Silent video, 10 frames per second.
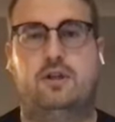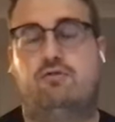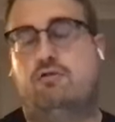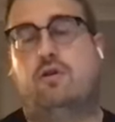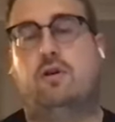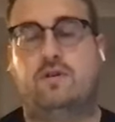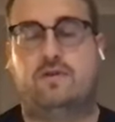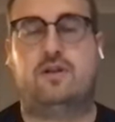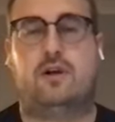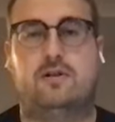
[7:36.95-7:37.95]
a, truckload
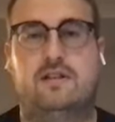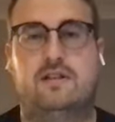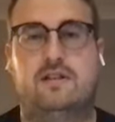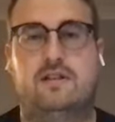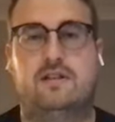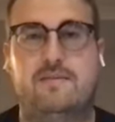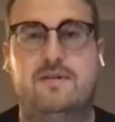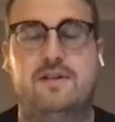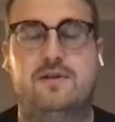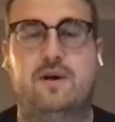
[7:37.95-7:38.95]
of salt at
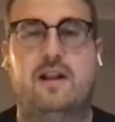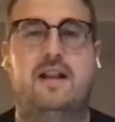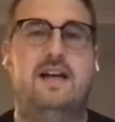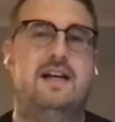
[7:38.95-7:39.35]
times as well.